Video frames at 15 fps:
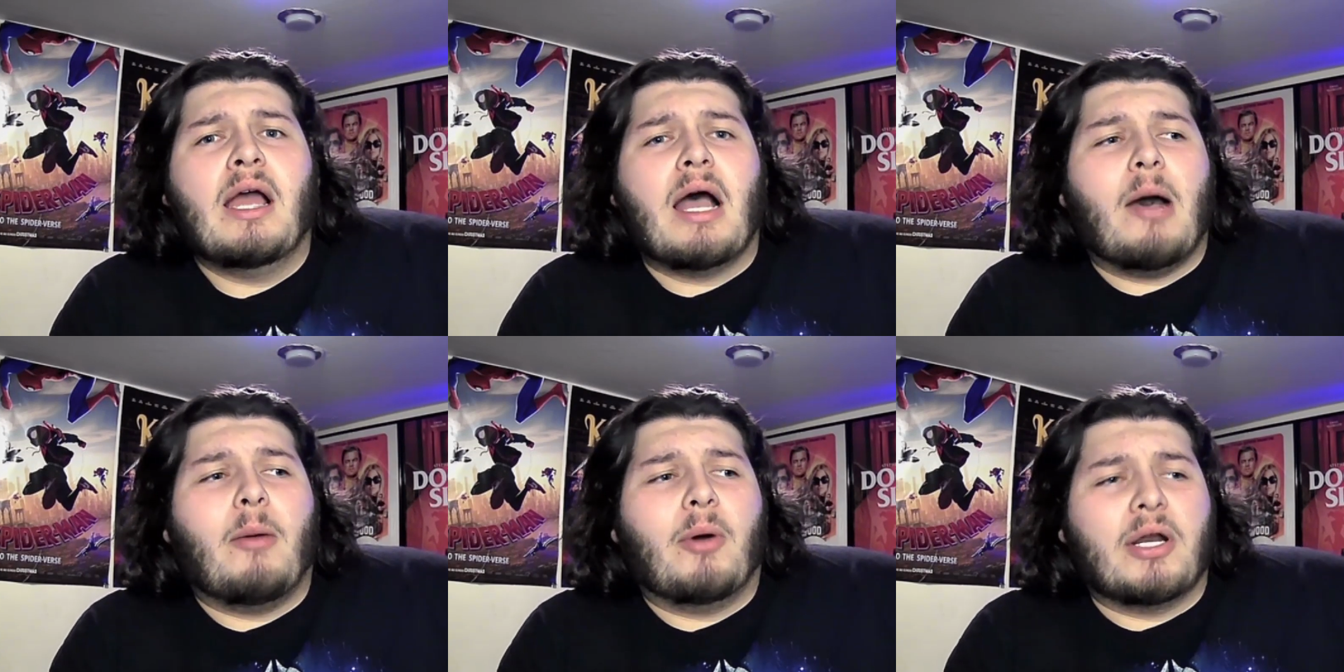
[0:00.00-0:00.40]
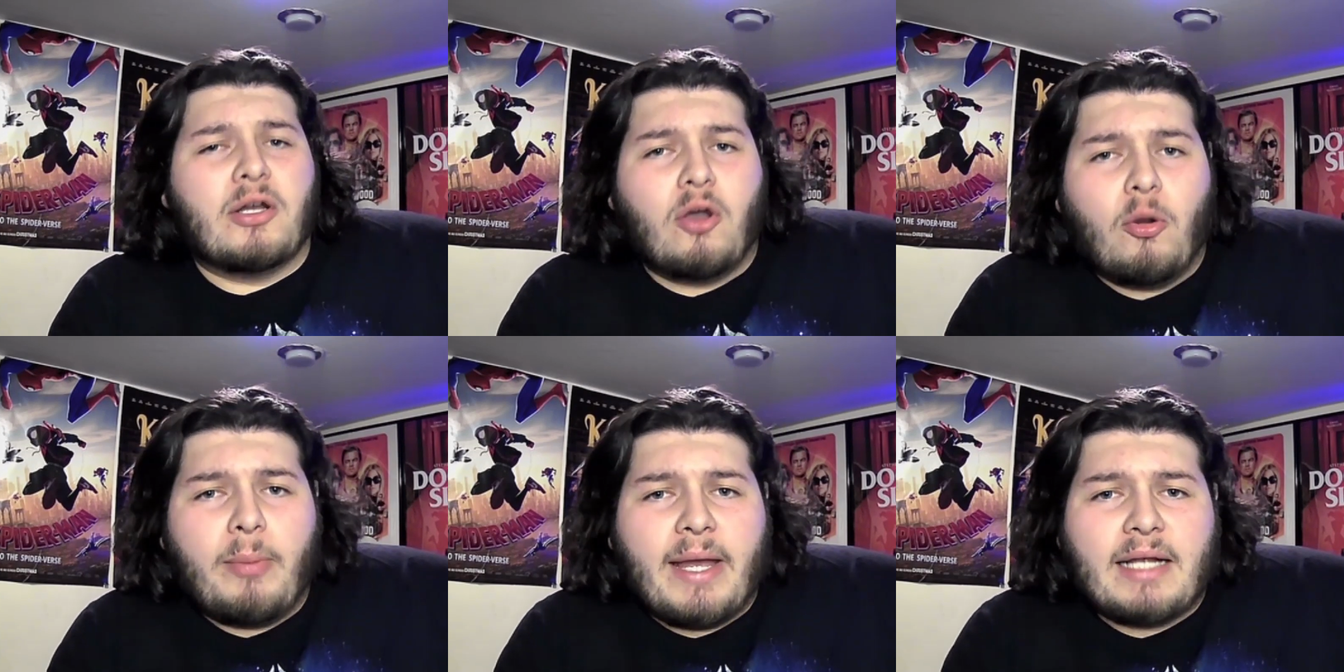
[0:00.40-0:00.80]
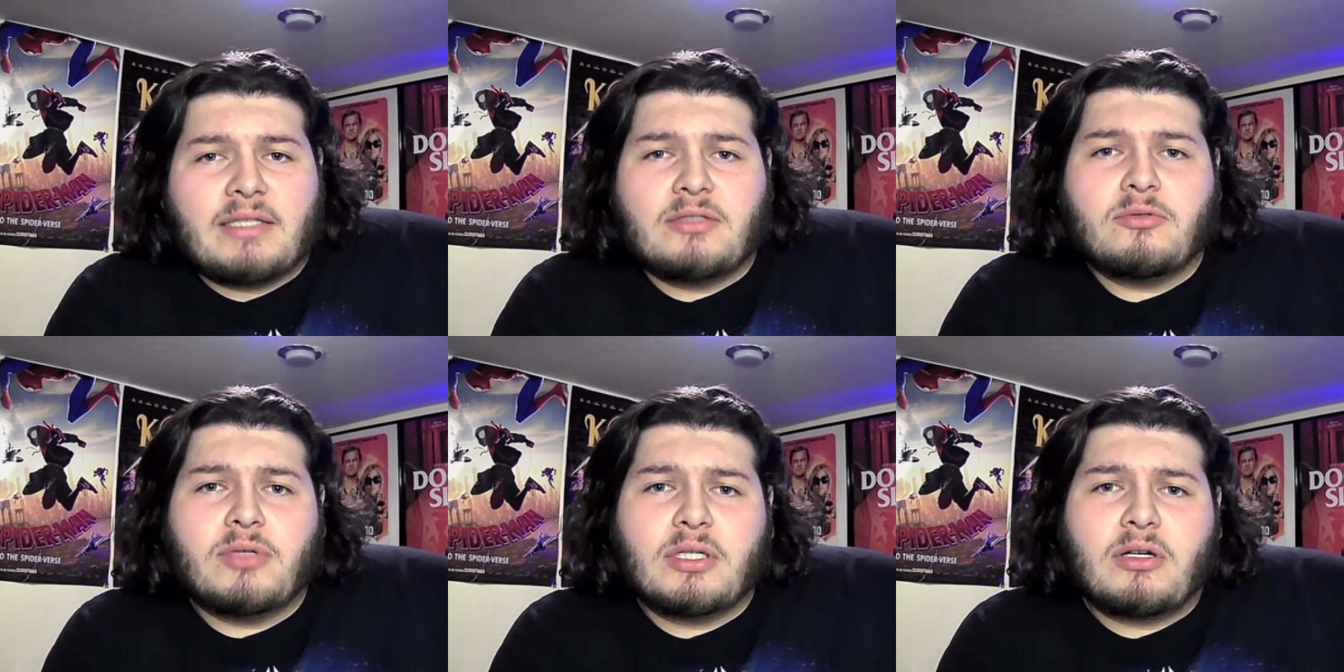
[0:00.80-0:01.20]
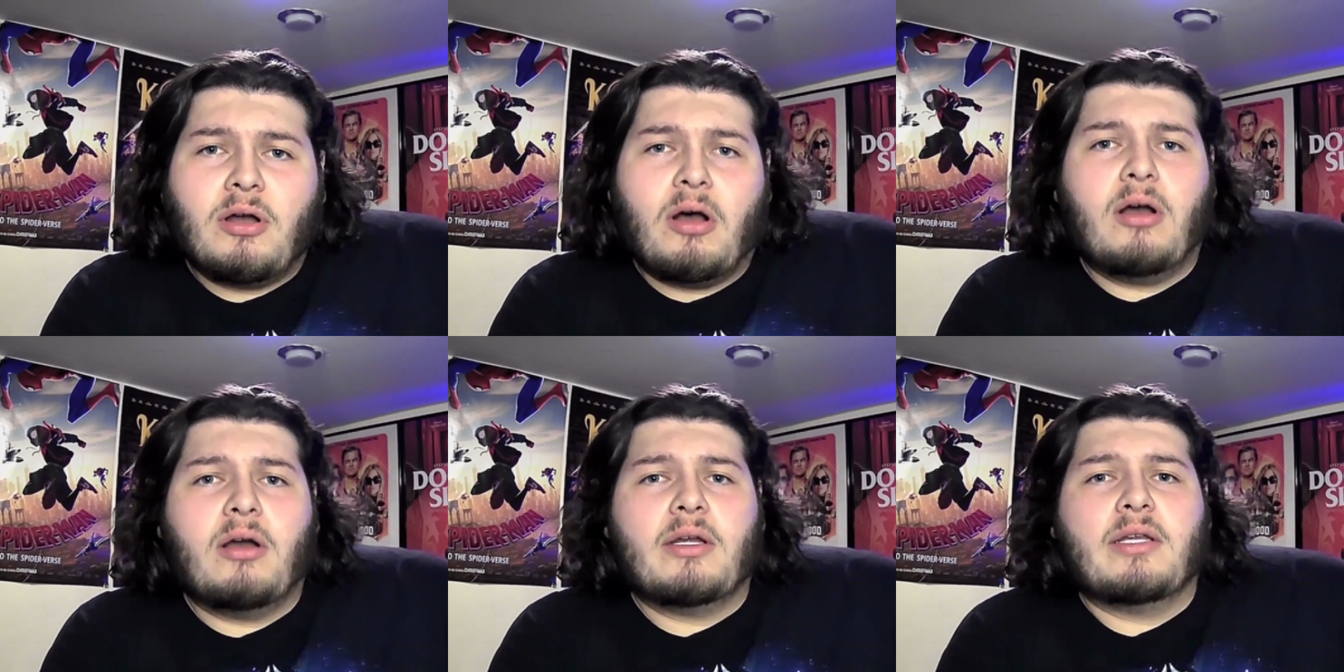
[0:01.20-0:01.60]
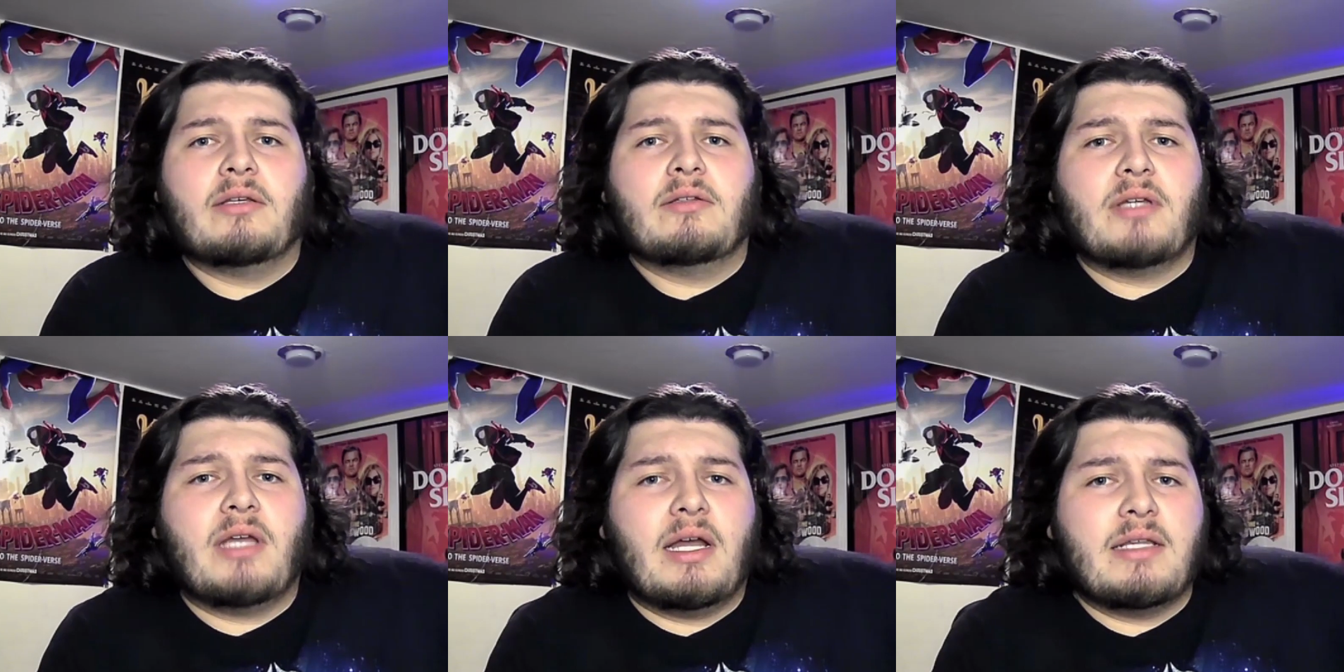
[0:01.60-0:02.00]
I want to go back to what Kong
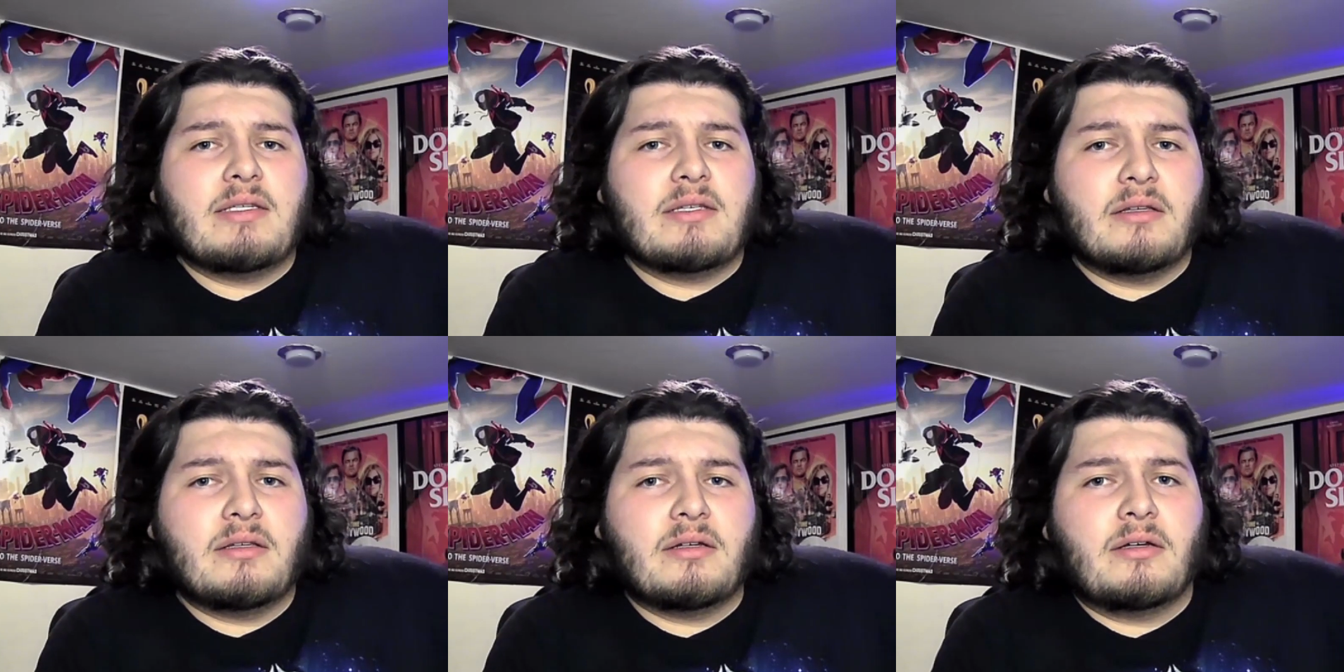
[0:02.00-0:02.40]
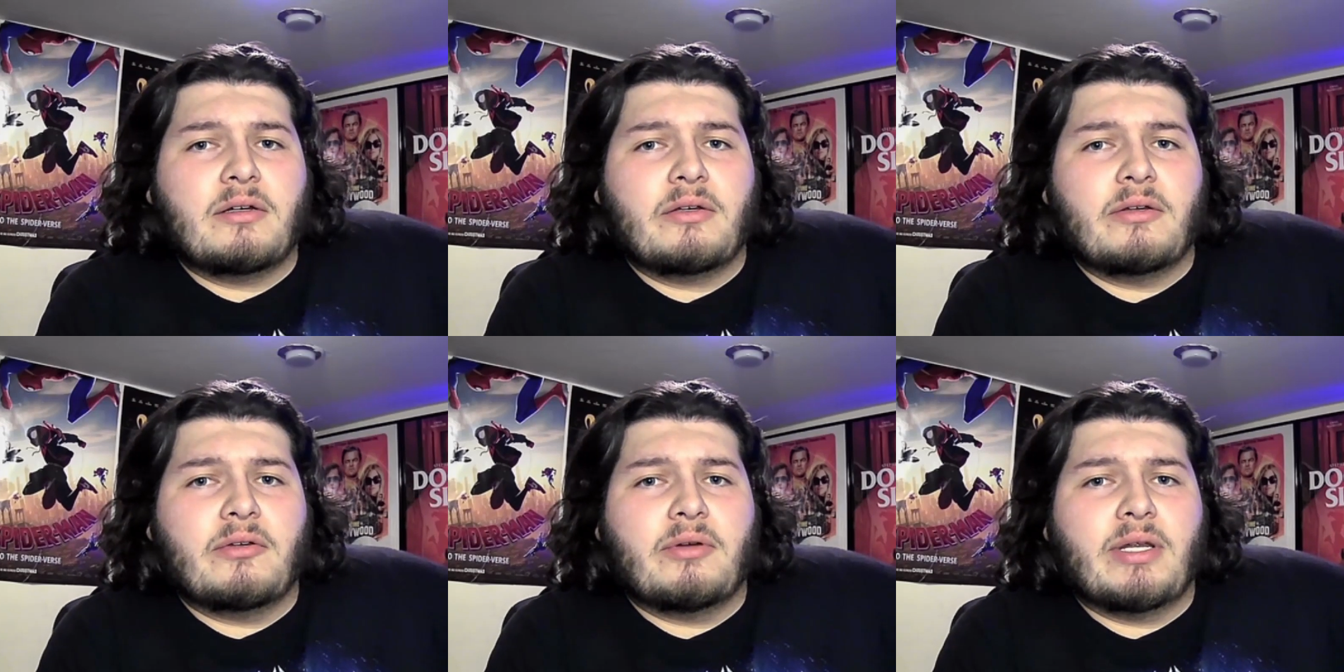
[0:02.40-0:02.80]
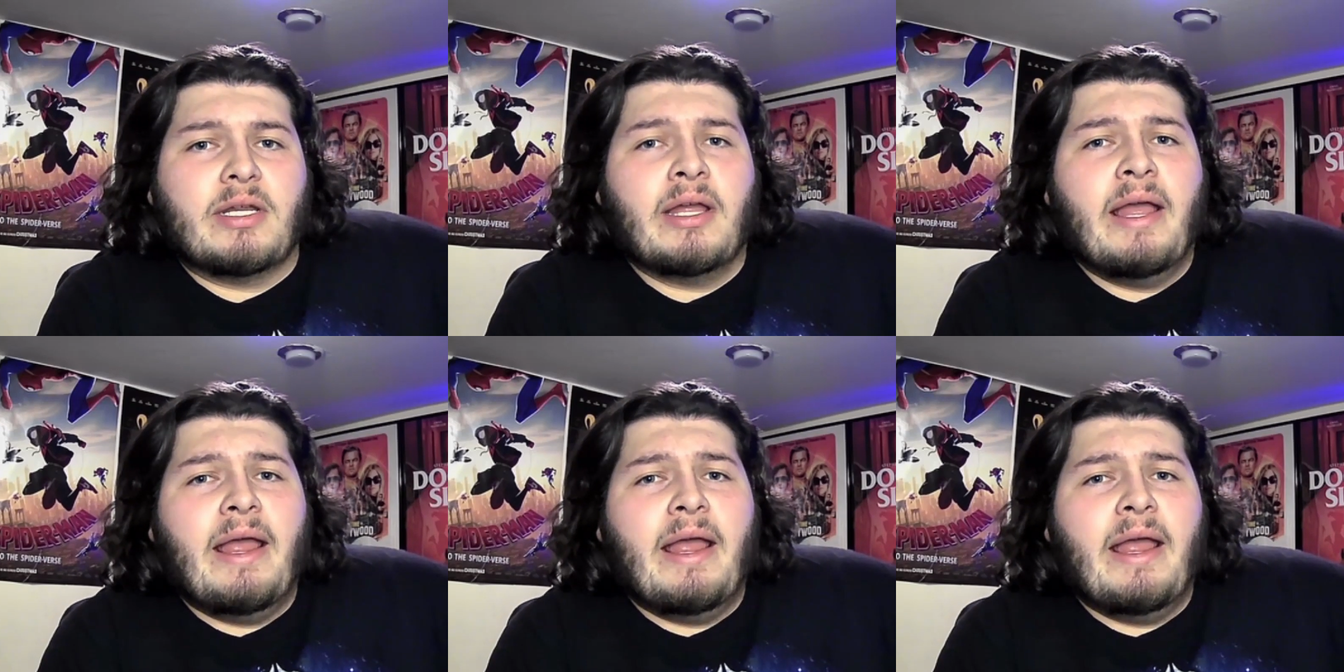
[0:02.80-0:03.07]
and Godzilla are doing.